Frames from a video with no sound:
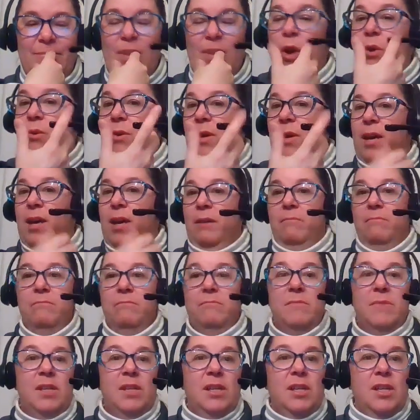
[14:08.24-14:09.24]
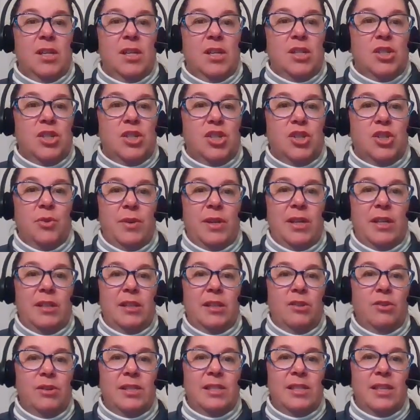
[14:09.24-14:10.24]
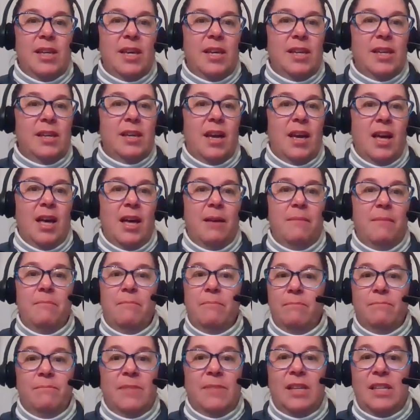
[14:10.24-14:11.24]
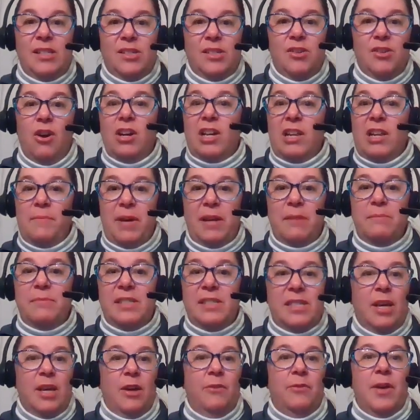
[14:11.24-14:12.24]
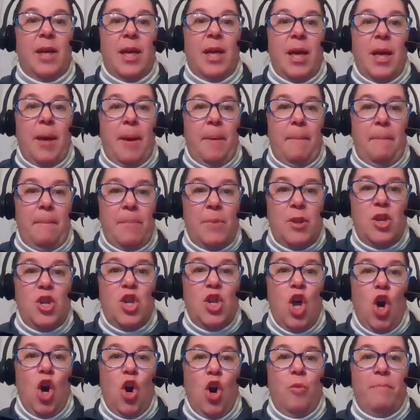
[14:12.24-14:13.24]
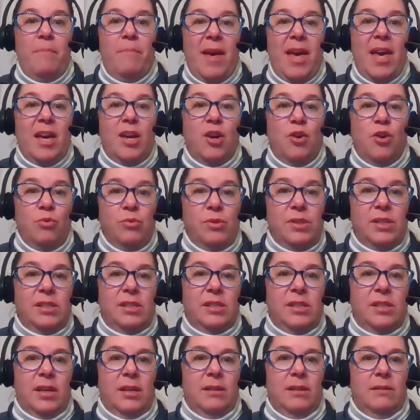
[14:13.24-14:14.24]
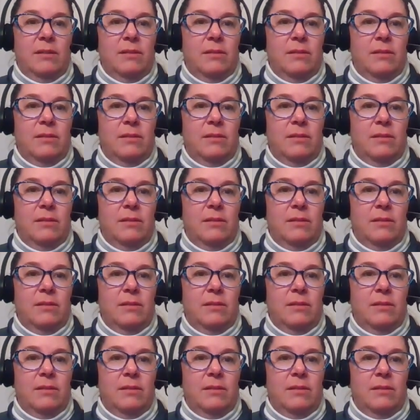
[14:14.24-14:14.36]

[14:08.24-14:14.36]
Okay. So it looks like he's talking about himself. No me gusta.